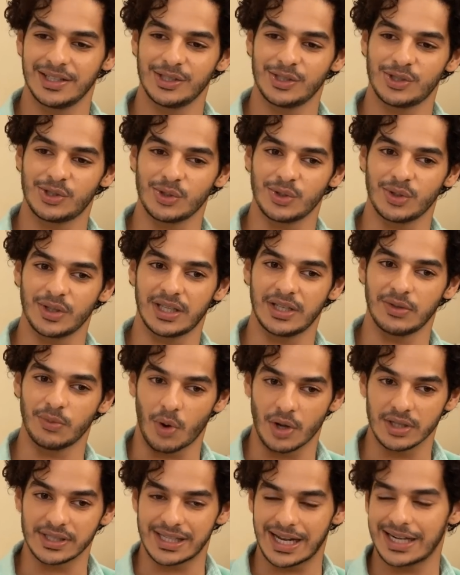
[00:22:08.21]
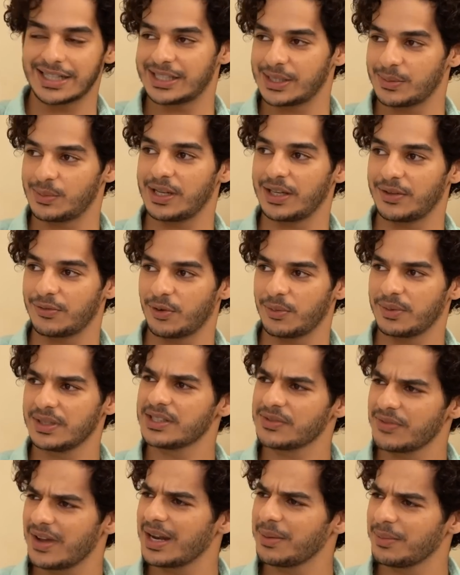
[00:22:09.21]
So he was that sibling for me.
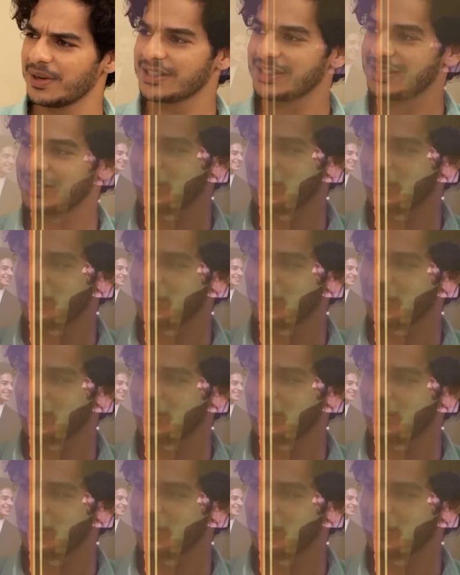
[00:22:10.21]
He's very much